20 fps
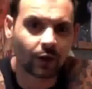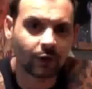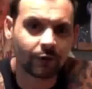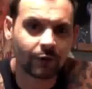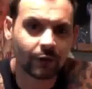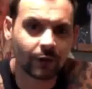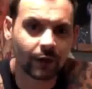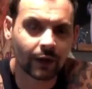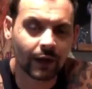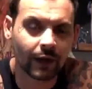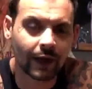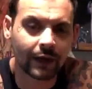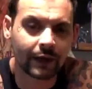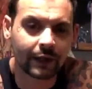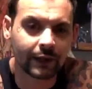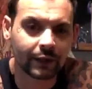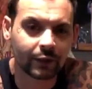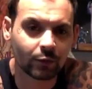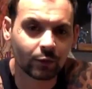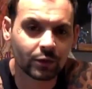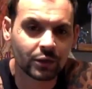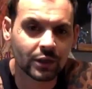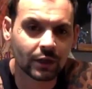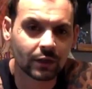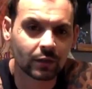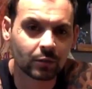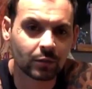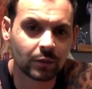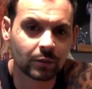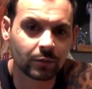know, I felt like I needed to reach out
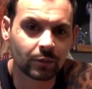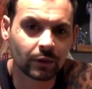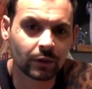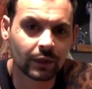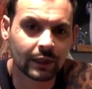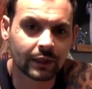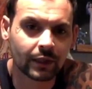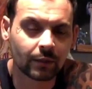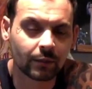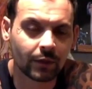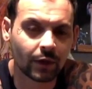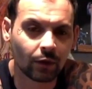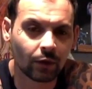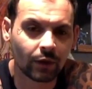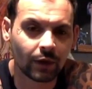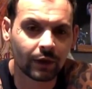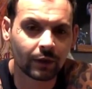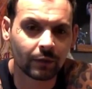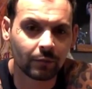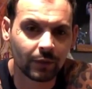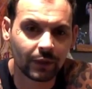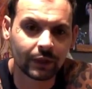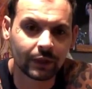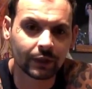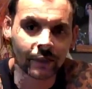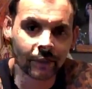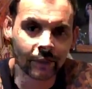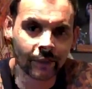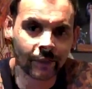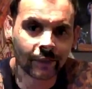to people and let them know that
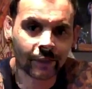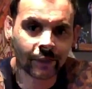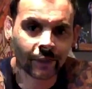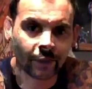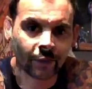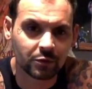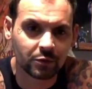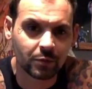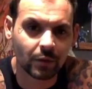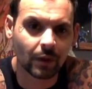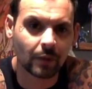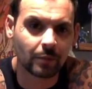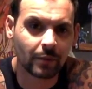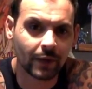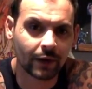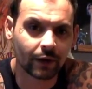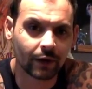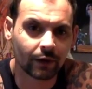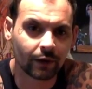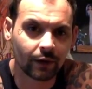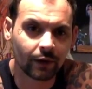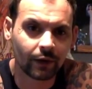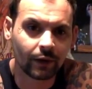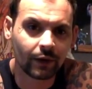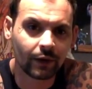immediately. You know, it's probably better